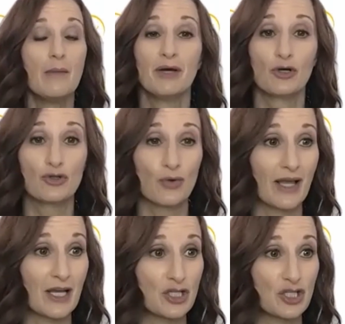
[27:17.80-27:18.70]
build
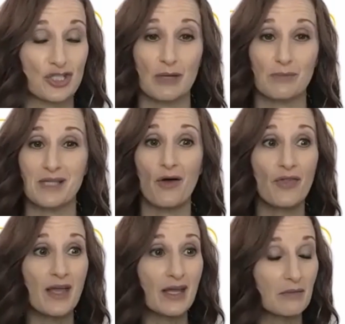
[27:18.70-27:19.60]
relationships, how
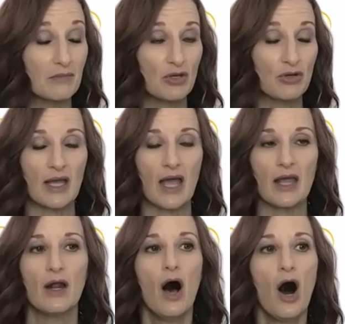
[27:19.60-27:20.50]
they
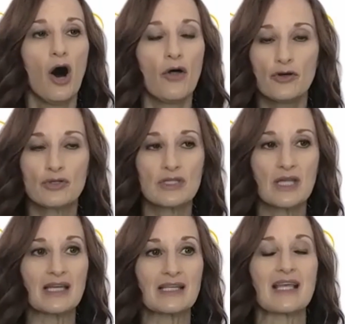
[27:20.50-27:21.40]
communicate, all those
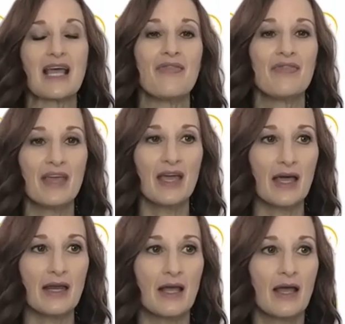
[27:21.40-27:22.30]
things. And
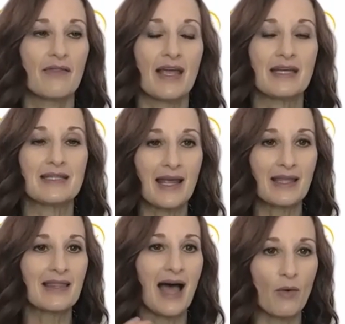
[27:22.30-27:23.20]
then they
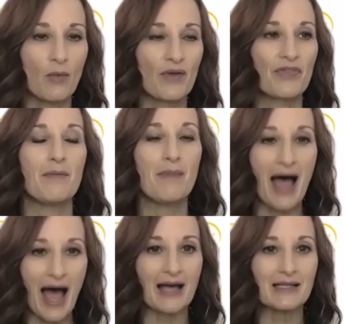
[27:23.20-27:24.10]
take that with them
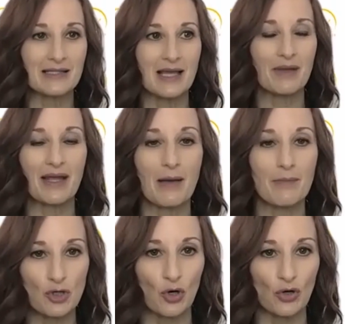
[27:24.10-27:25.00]
as they become
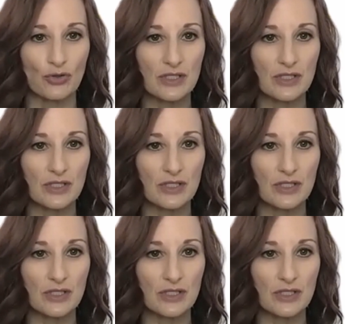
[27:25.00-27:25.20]
adults